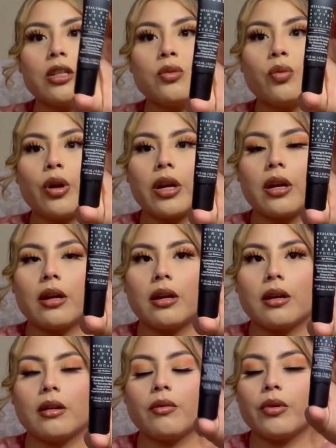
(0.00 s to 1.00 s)
work
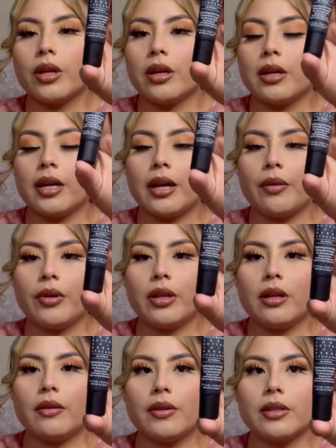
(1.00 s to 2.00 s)
really good. Like I really
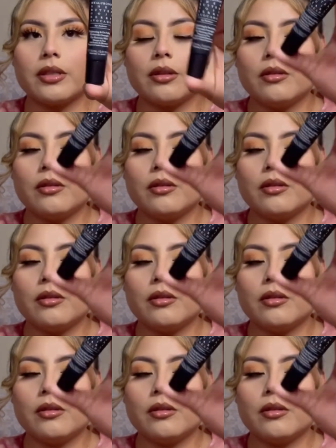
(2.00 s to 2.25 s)
love it. So